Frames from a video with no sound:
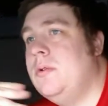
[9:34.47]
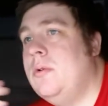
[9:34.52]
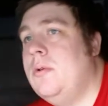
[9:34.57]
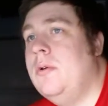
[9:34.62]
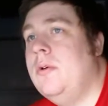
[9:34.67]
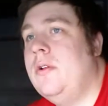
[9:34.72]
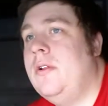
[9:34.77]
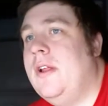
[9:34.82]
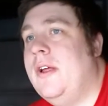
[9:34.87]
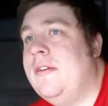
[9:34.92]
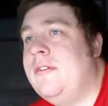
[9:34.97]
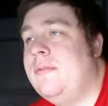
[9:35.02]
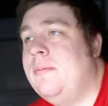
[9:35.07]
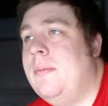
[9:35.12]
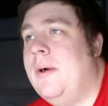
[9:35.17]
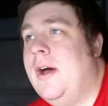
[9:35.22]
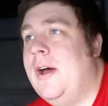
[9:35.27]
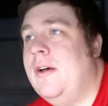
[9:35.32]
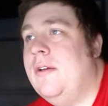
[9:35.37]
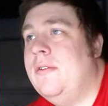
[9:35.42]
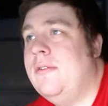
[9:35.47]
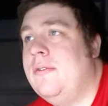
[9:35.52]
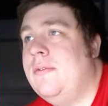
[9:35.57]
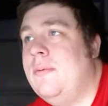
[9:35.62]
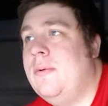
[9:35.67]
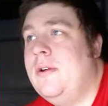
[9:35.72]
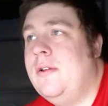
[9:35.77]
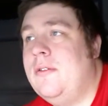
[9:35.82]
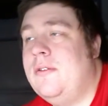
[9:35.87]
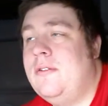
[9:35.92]
or less miles,
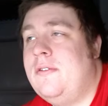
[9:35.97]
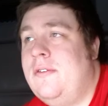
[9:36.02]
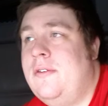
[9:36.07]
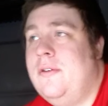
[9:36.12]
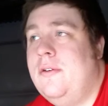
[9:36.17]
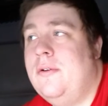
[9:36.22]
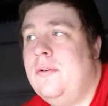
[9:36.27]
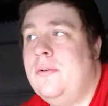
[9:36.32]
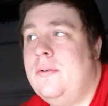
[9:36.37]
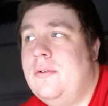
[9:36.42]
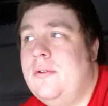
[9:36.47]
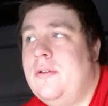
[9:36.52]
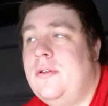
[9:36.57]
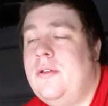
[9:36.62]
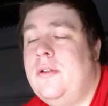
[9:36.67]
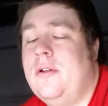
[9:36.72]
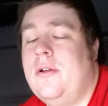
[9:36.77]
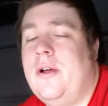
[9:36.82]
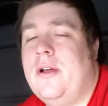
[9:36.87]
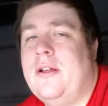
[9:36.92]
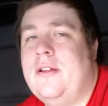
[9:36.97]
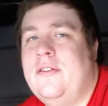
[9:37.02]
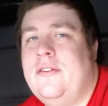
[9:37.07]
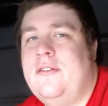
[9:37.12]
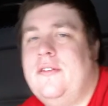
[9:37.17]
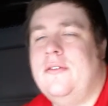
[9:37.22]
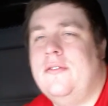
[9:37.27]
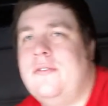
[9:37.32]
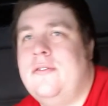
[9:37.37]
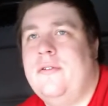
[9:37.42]
one of the two, you know, I can
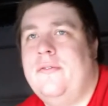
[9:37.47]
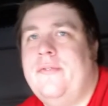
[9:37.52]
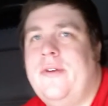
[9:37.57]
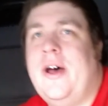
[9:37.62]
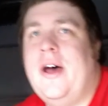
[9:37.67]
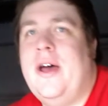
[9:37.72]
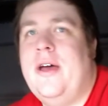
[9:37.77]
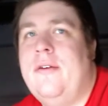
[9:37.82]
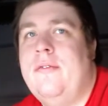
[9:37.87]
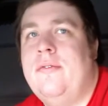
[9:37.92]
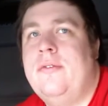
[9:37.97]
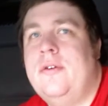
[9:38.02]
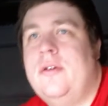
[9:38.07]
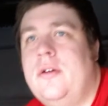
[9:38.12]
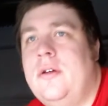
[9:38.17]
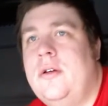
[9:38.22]
still survive.